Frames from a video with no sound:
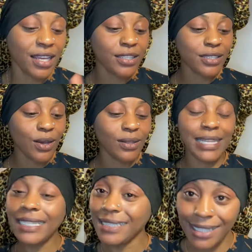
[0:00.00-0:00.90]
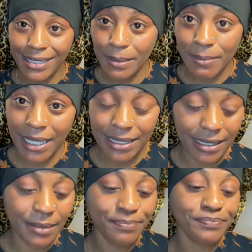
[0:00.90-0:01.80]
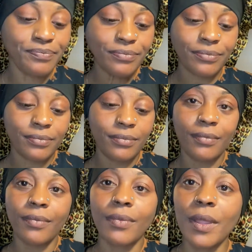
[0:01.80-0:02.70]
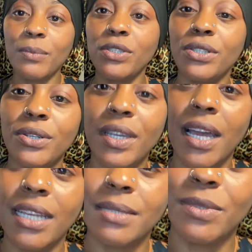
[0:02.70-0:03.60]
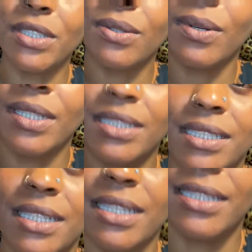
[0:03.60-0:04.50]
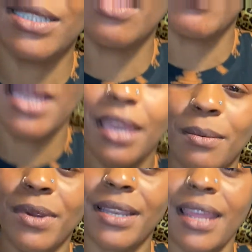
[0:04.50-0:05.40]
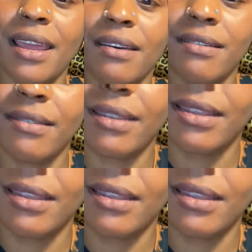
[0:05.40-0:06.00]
So let's get to mixing. I'm gonna show you guys. I'm just going to tilt my camera down.